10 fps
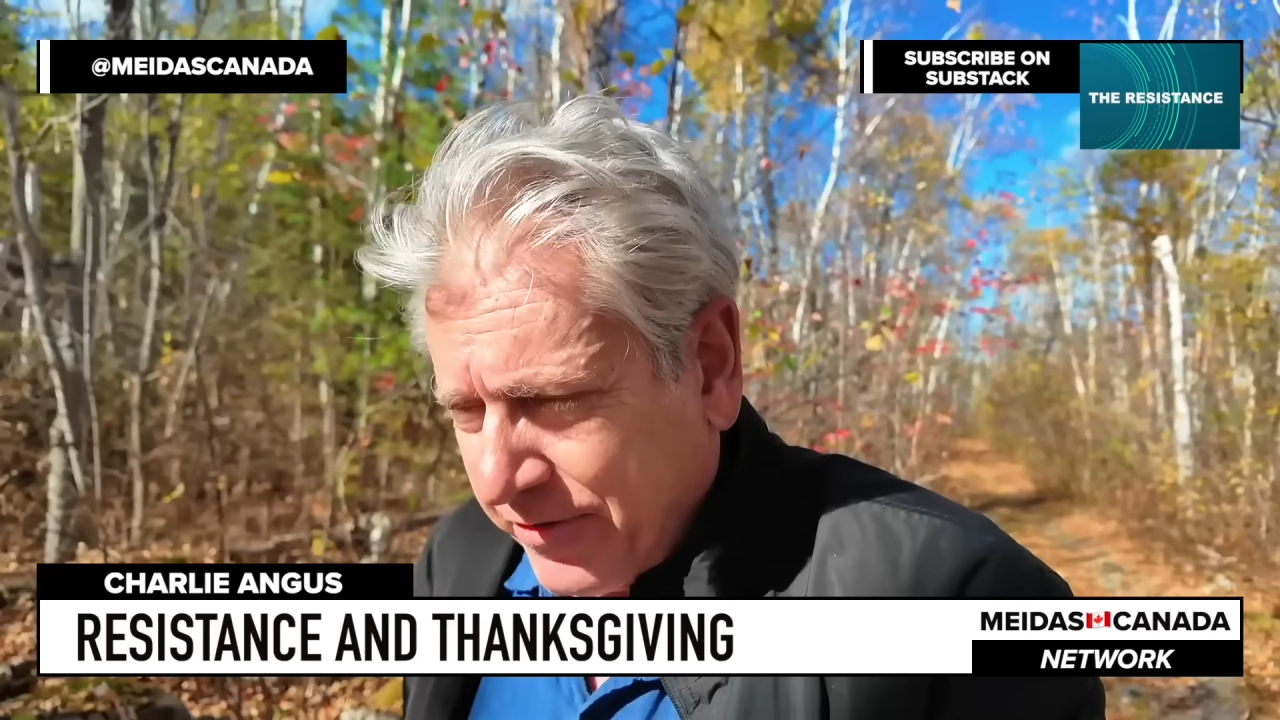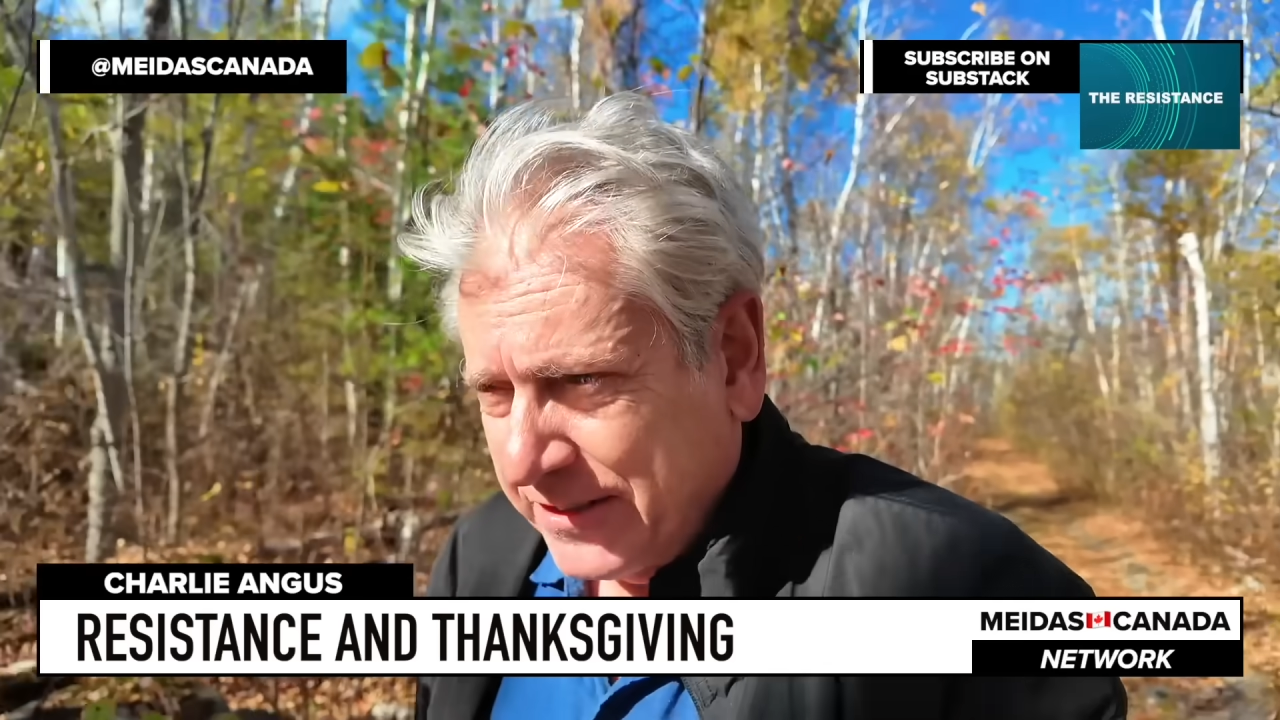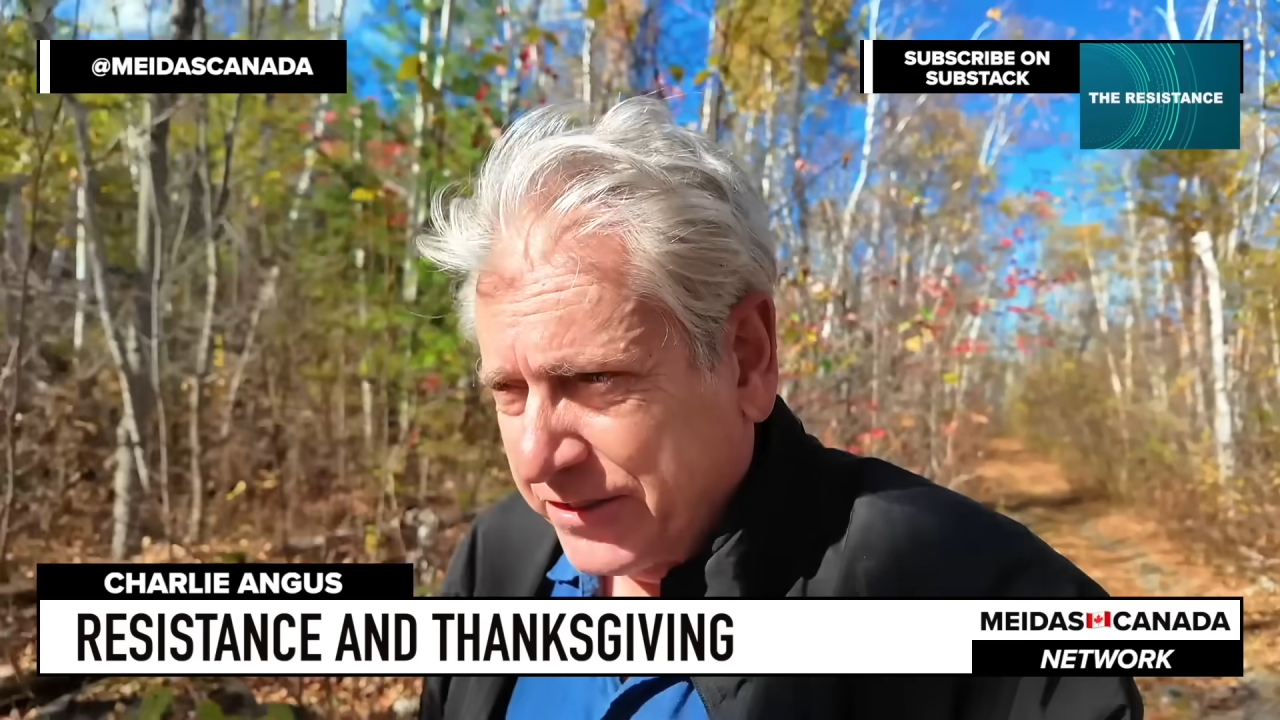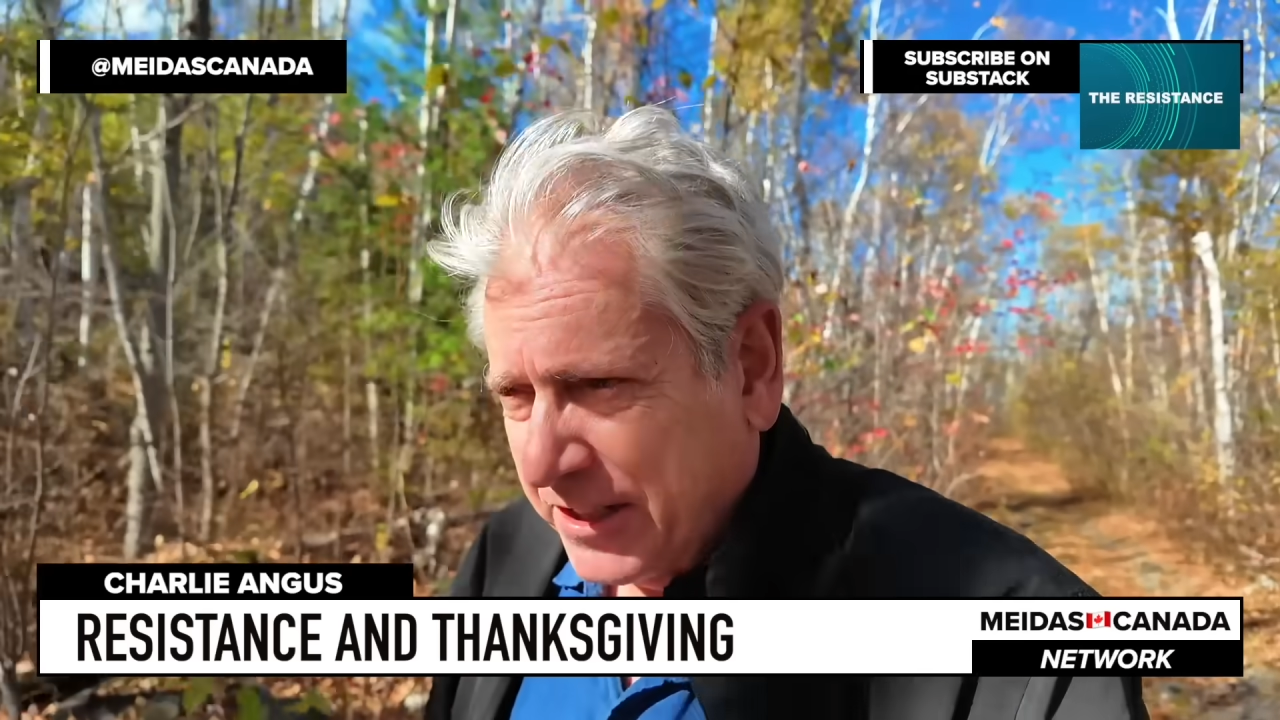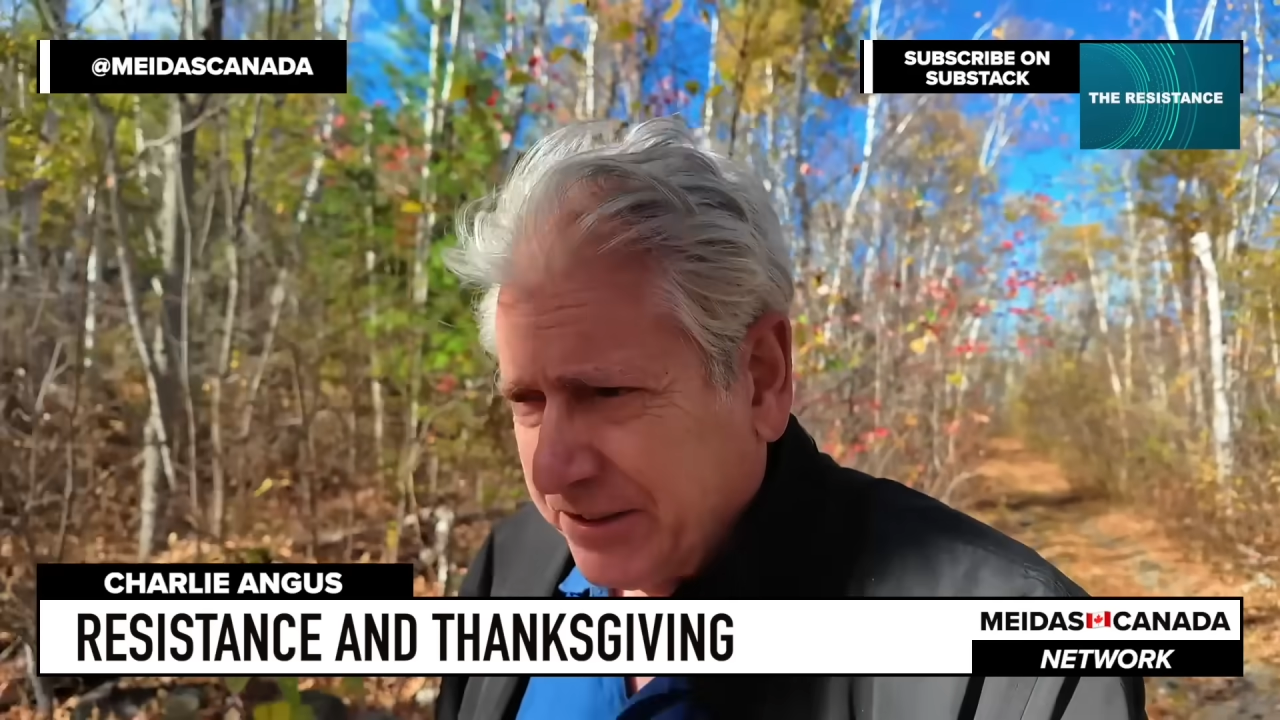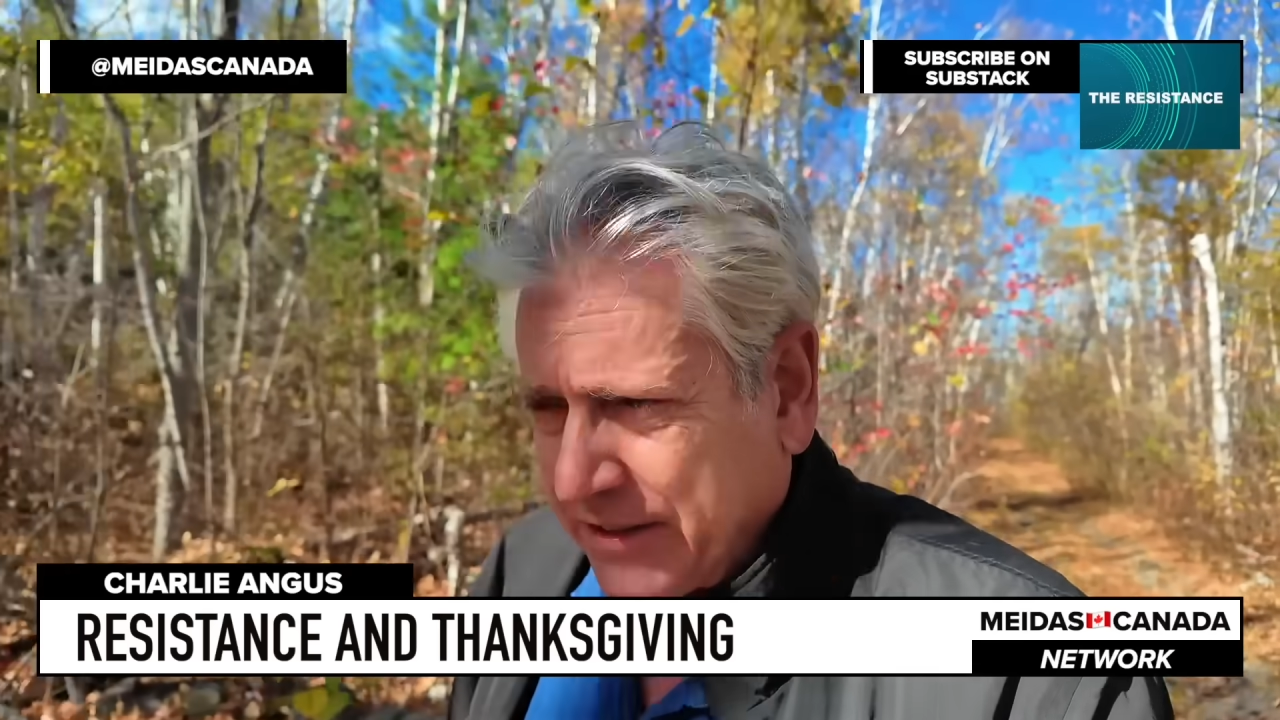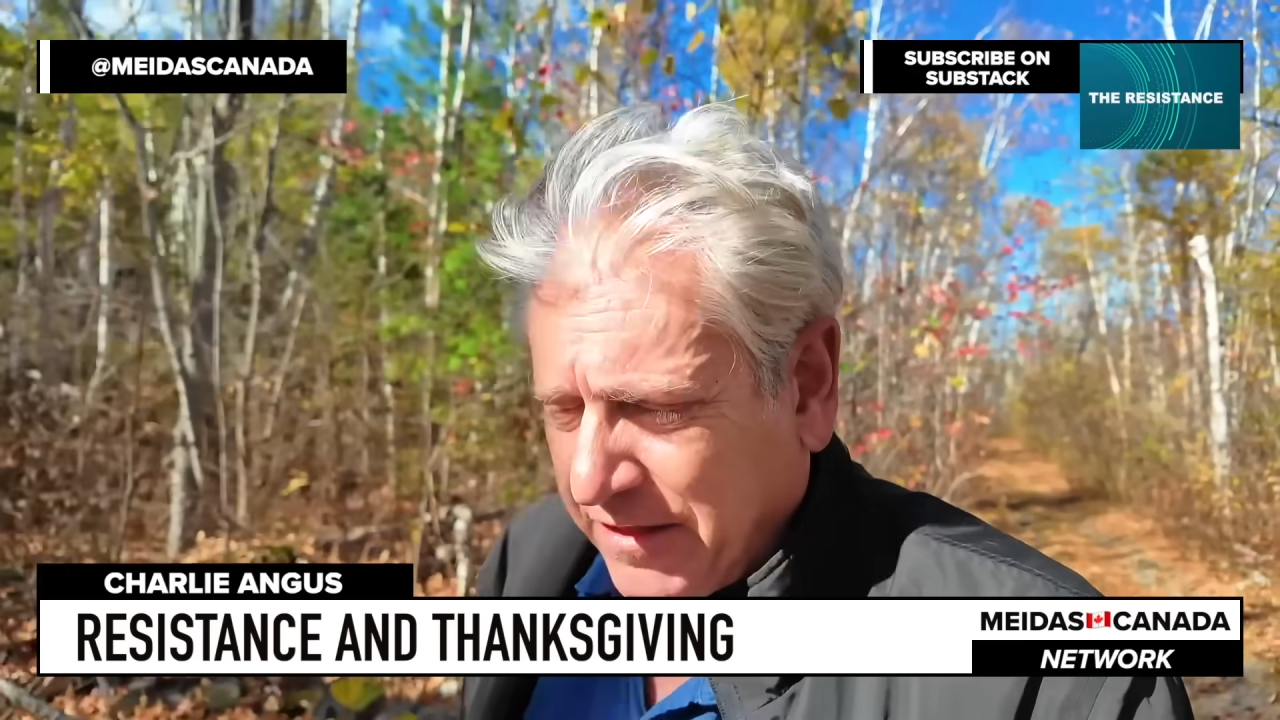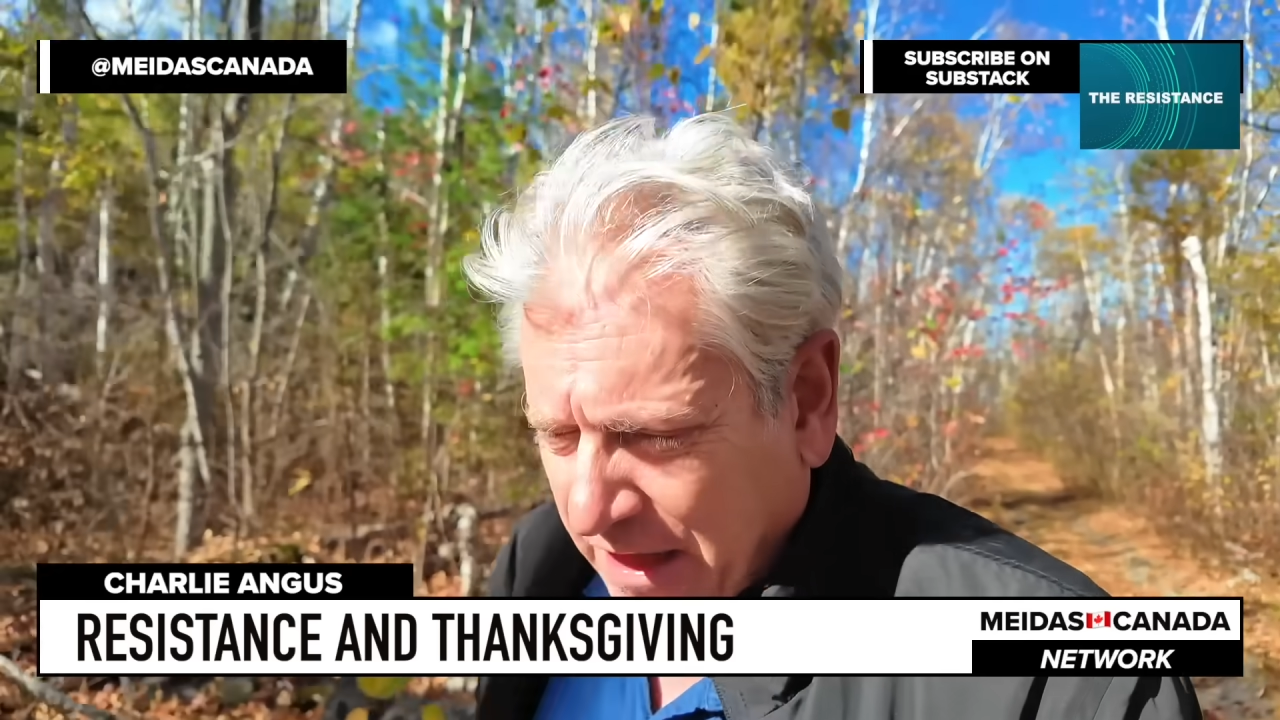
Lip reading: friends are going to say,